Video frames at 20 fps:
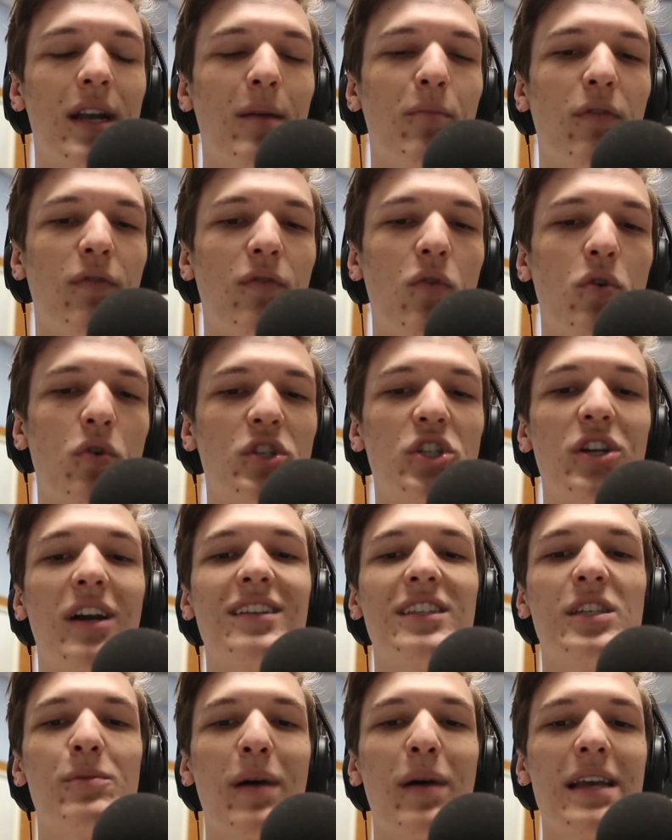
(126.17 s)
Number four,
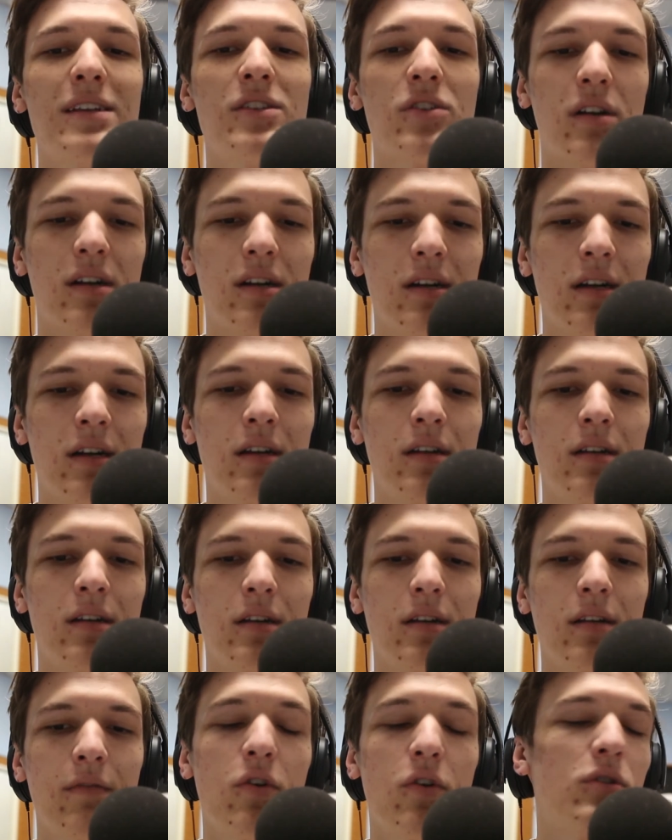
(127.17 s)
Sean Spicer.
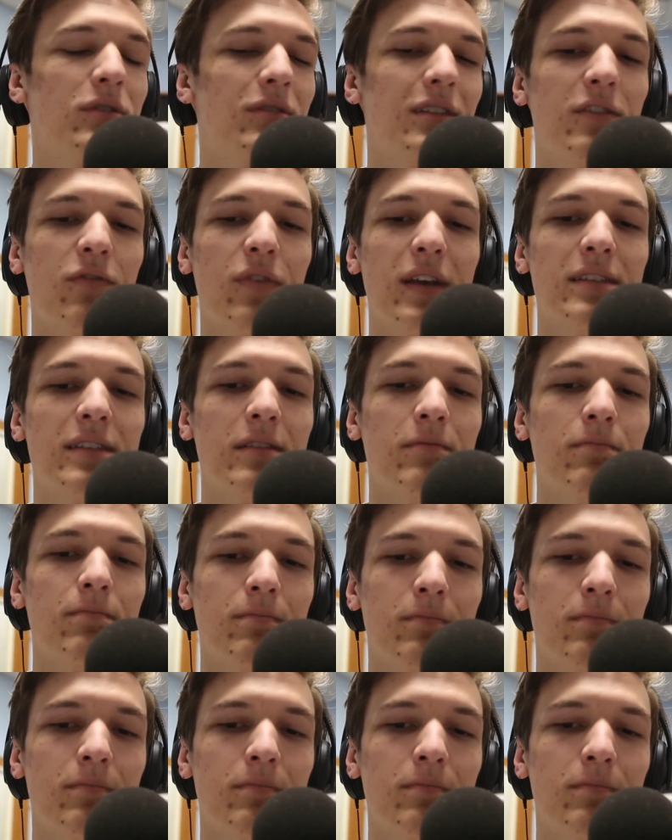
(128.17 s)
Folks, let's face it.